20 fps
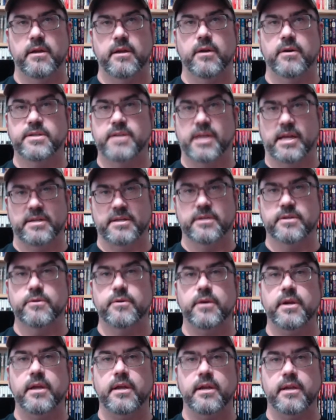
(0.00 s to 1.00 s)
Assassin's
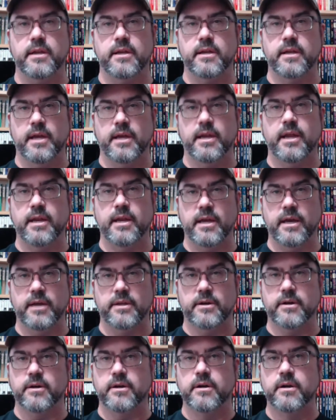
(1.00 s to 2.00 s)
Creed, and any
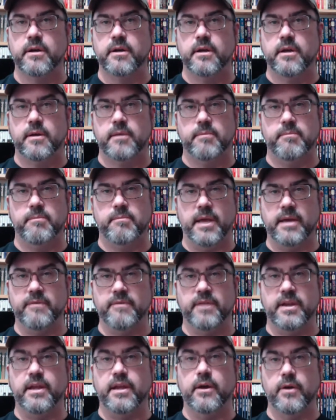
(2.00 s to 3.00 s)
other
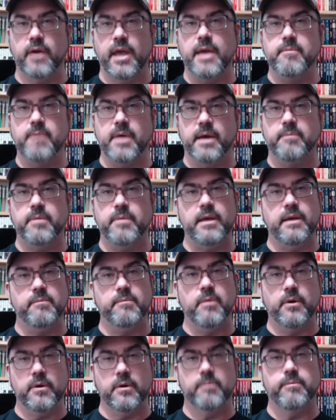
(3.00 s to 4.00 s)
big video game IP.
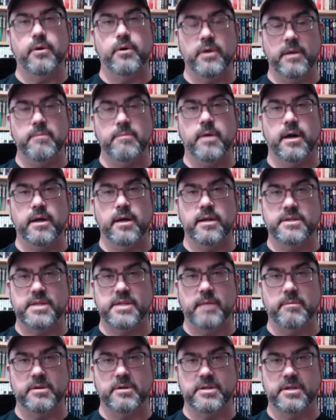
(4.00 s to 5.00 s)
Pokemon
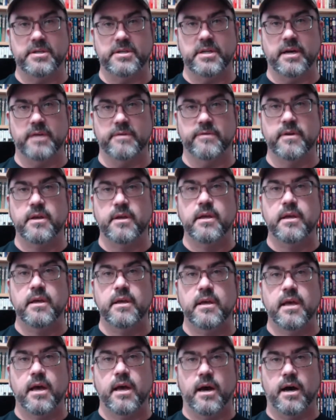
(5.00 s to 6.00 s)
established itself
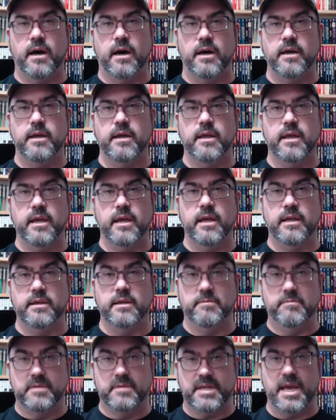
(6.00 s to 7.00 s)

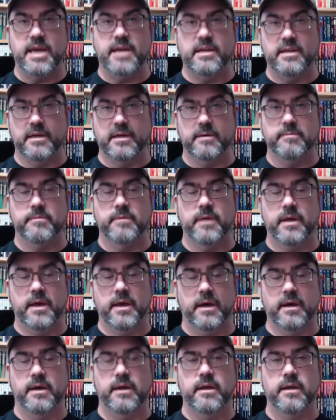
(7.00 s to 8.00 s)
in tandem
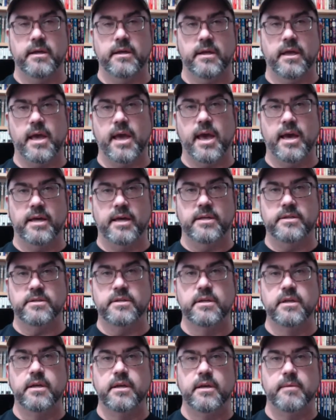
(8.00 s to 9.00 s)

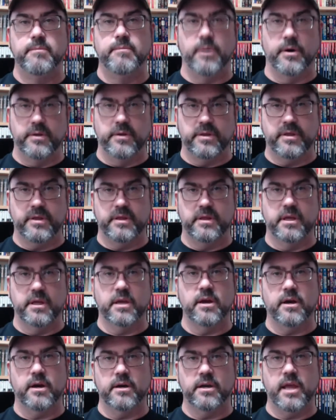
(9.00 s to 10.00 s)
as both the
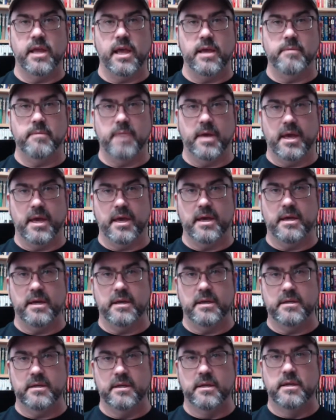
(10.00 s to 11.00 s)
card game
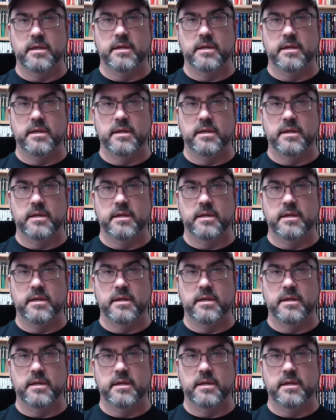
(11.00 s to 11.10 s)
and